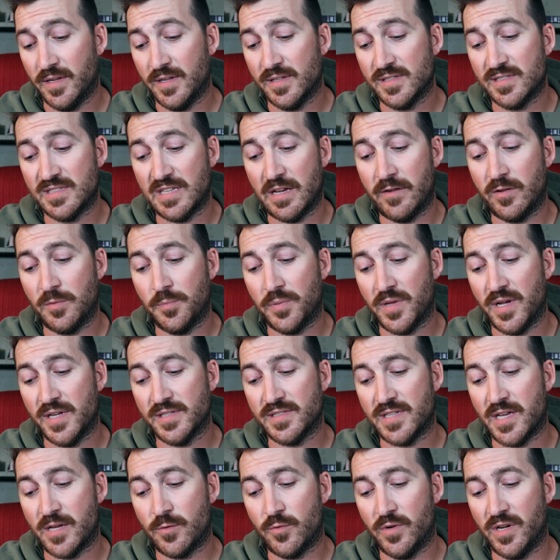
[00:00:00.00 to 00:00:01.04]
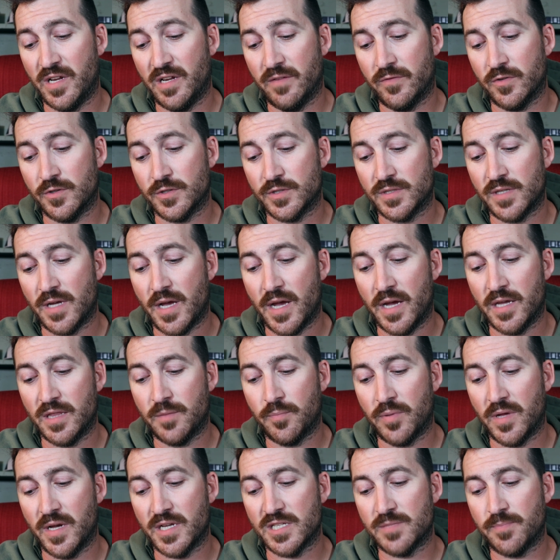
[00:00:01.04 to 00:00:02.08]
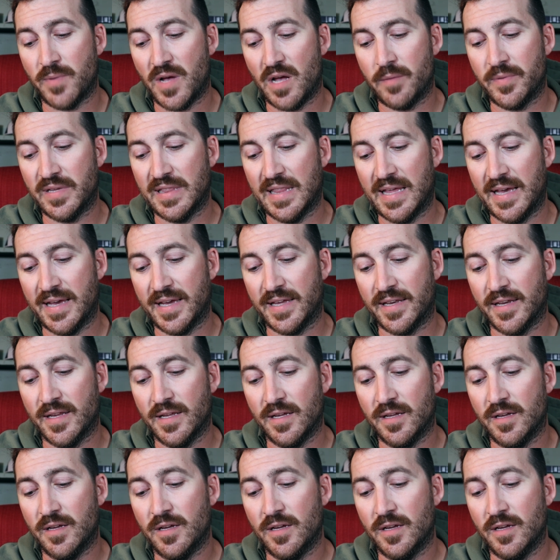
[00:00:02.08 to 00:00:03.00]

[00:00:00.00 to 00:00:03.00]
7th place, Edwin Evers. 8th place, Bobby Lane.